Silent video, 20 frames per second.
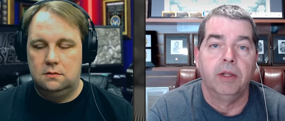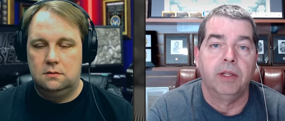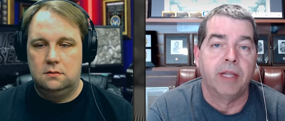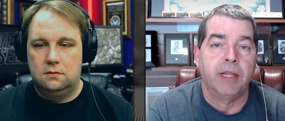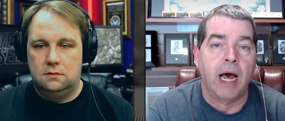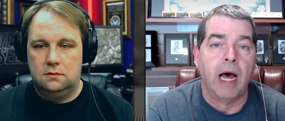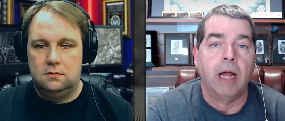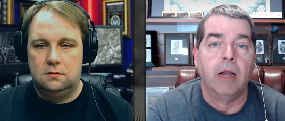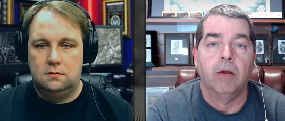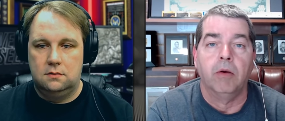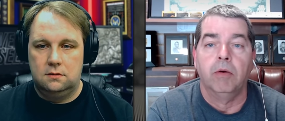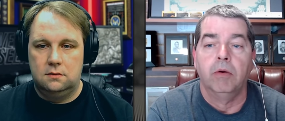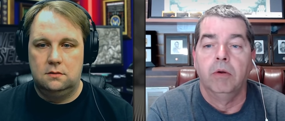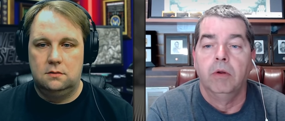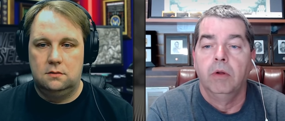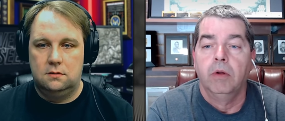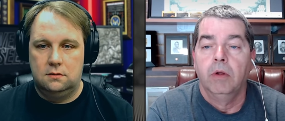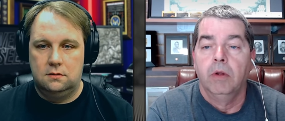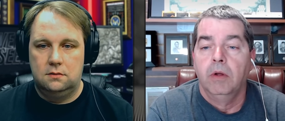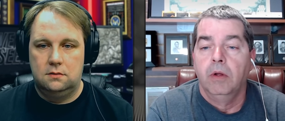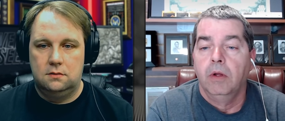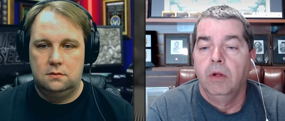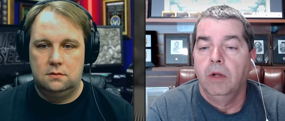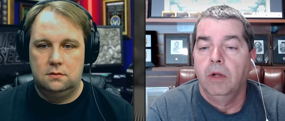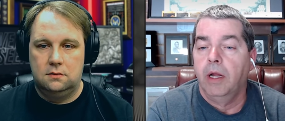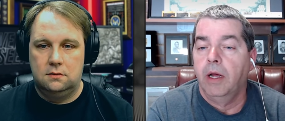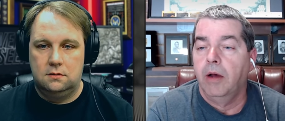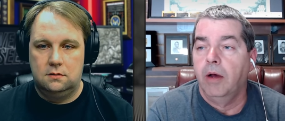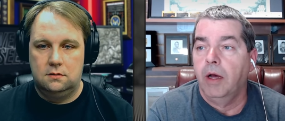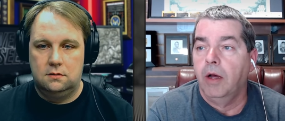Speaker 1: dollar.
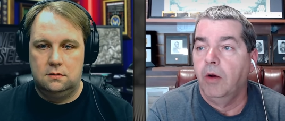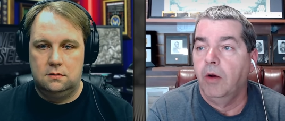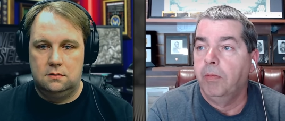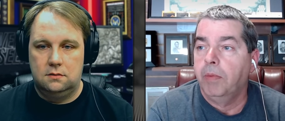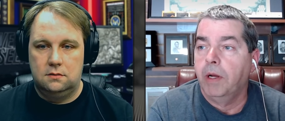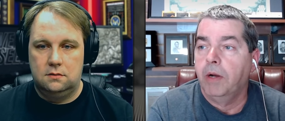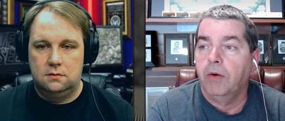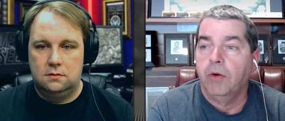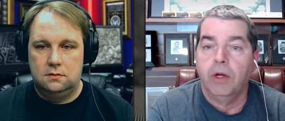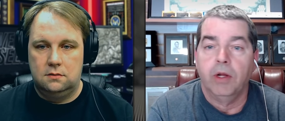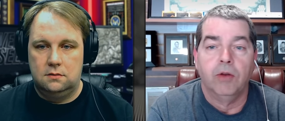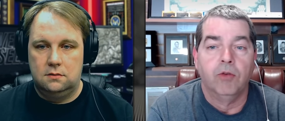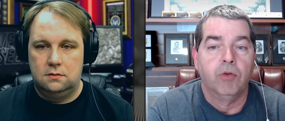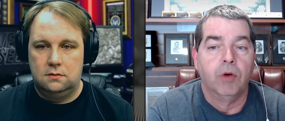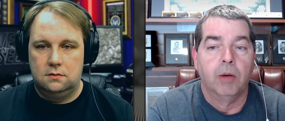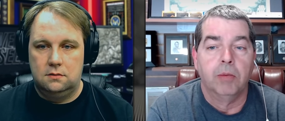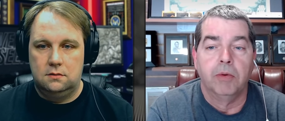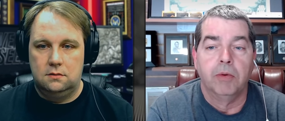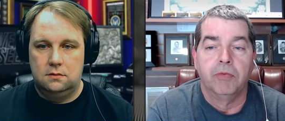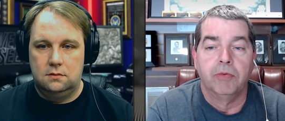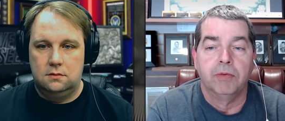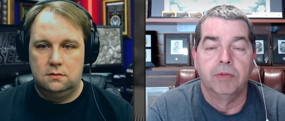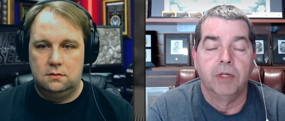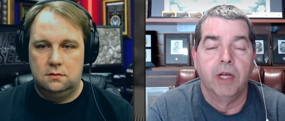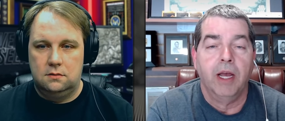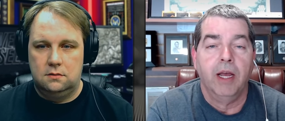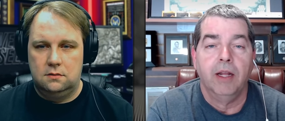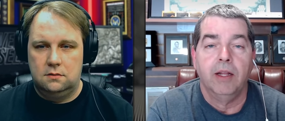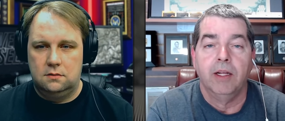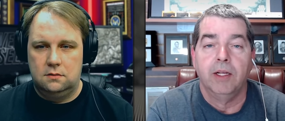Now, I hope I don't get in trouble for
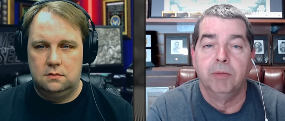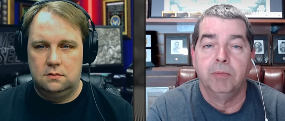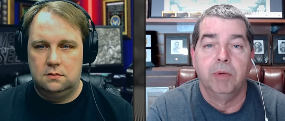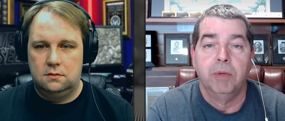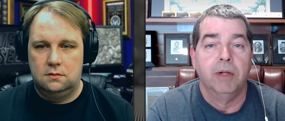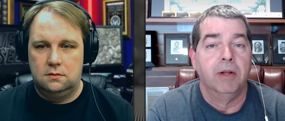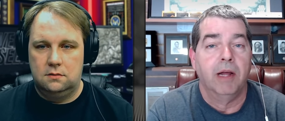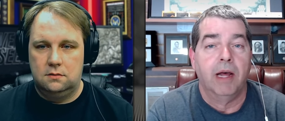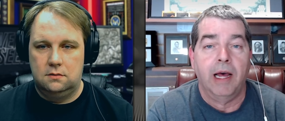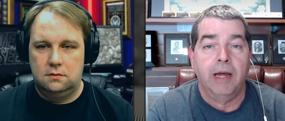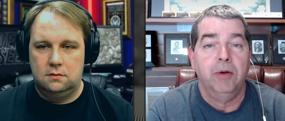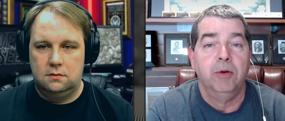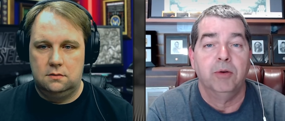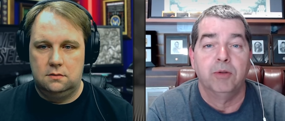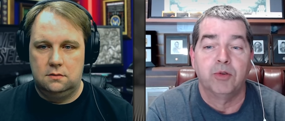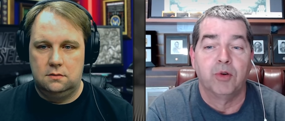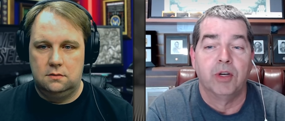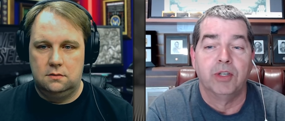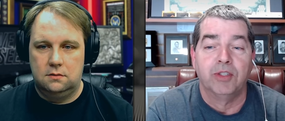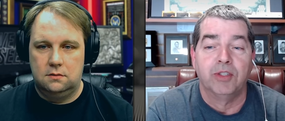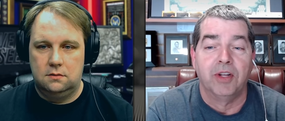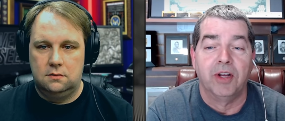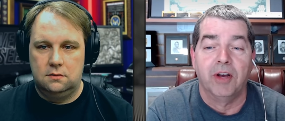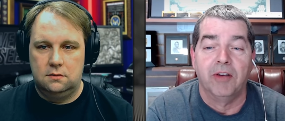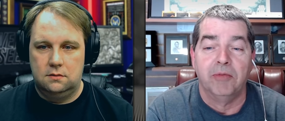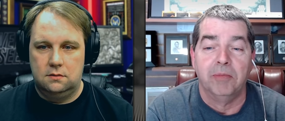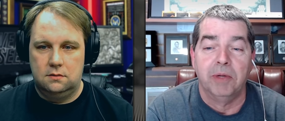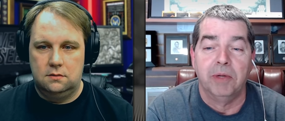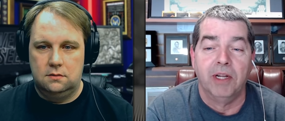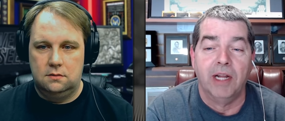saying this, but I don't trust the
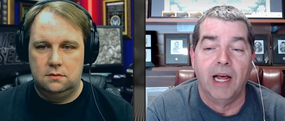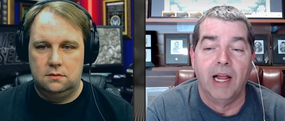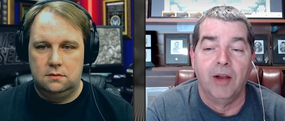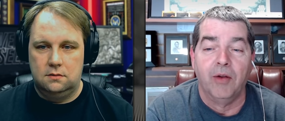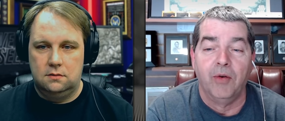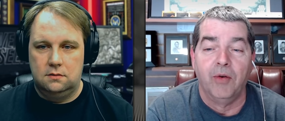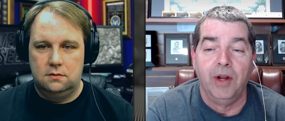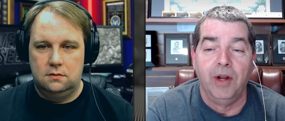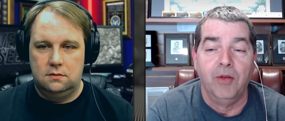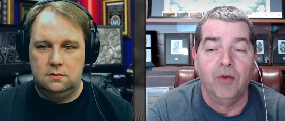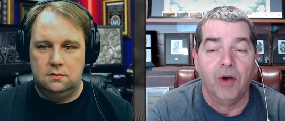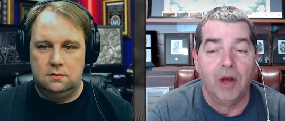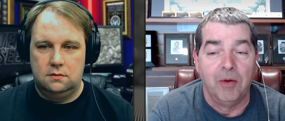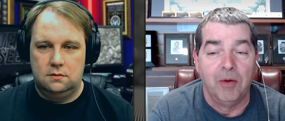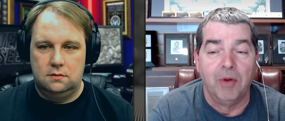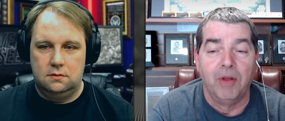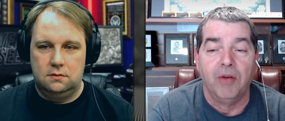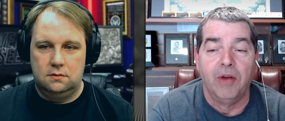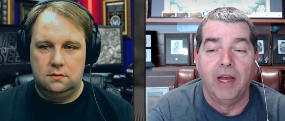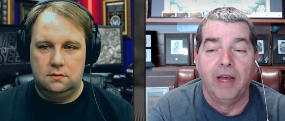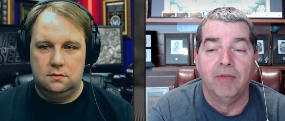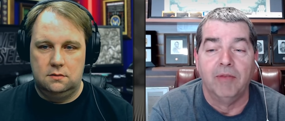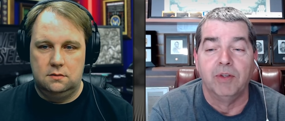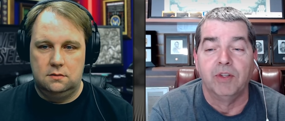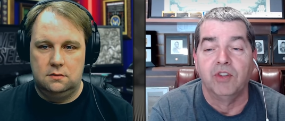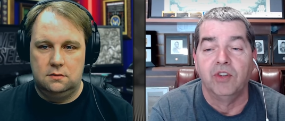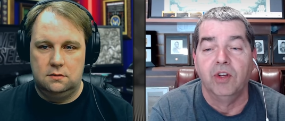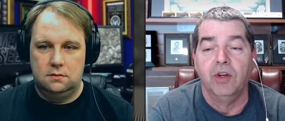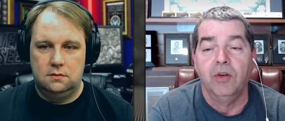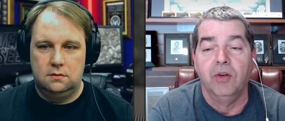government dollar either. I'd rather have the
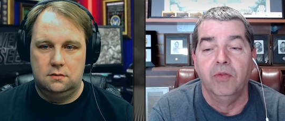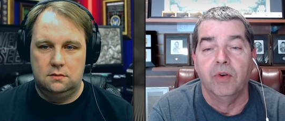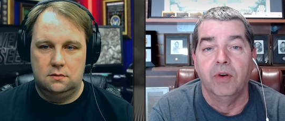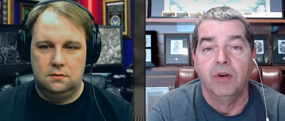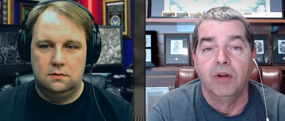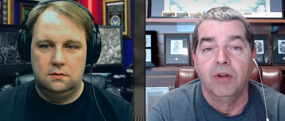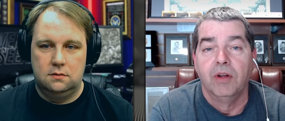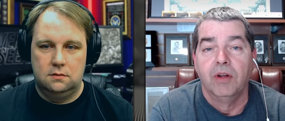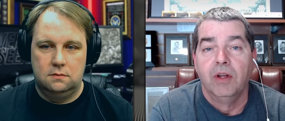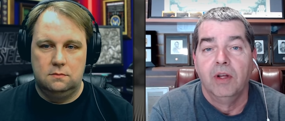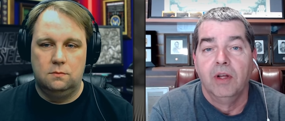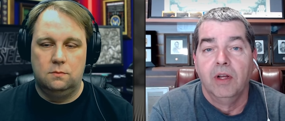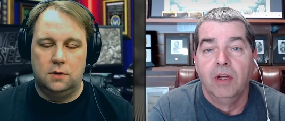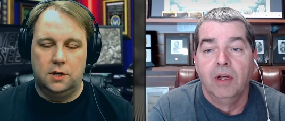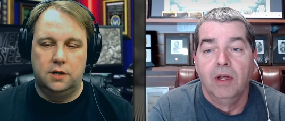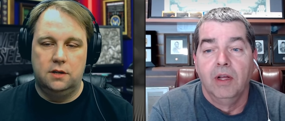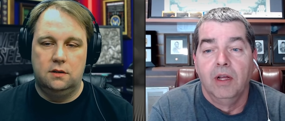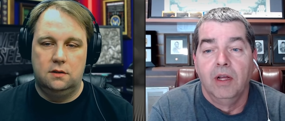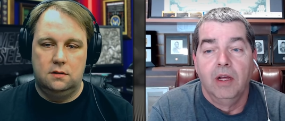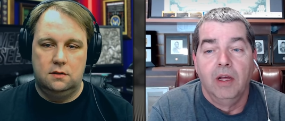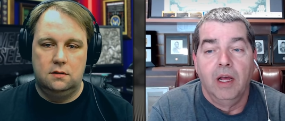silver. Right.